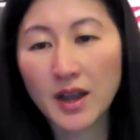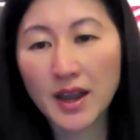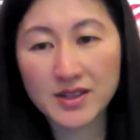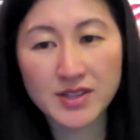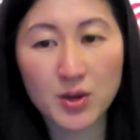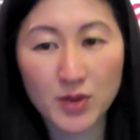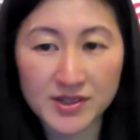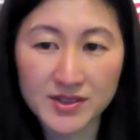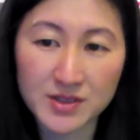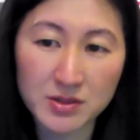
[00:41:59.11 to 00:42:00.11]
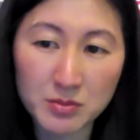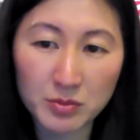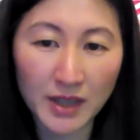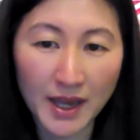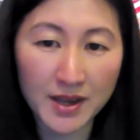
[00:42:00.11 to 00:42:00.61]
anti-racism
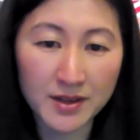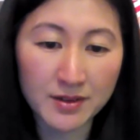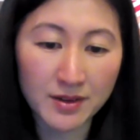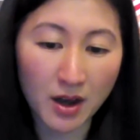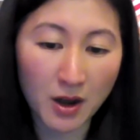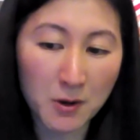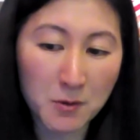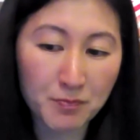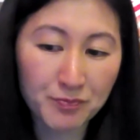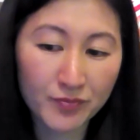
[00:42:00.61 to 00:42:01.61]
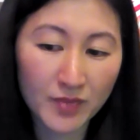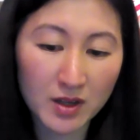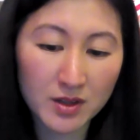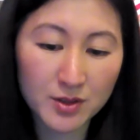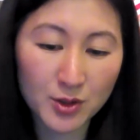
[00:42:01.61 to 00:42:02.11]
plan
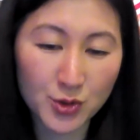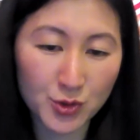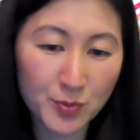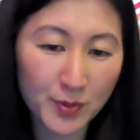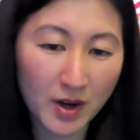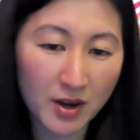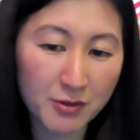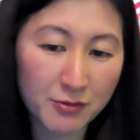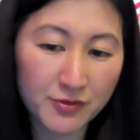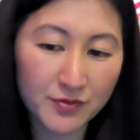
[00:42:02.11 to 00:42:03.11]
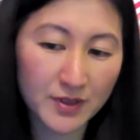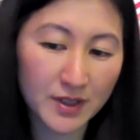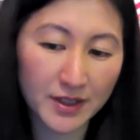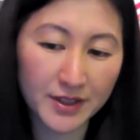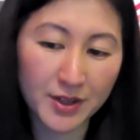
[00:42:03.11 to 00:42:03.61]
group of,
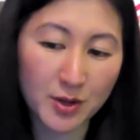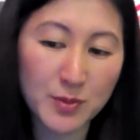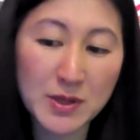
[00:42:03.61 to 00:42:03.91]
you know,